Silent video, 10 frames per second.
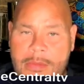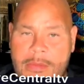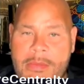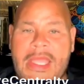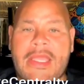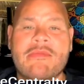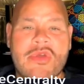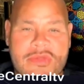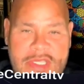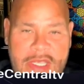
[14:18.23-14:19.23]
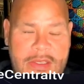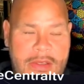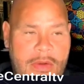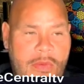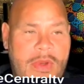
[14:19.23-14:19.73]
making music,
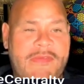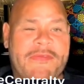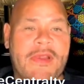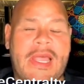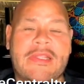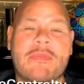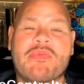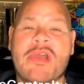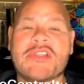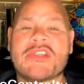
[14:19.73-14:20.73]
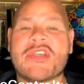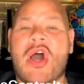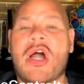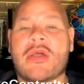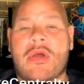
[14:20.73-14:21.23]
we feel like the pressure's
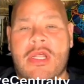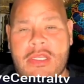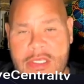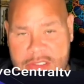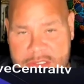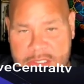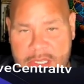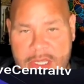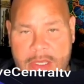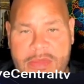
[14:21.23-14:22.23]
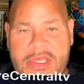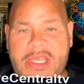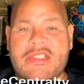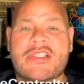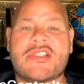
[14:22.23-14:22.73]
harder on us
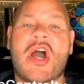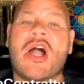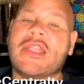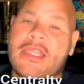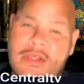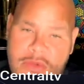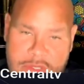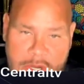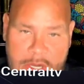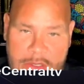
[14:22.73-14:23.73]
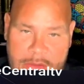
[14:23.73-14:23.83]
because it started in New York.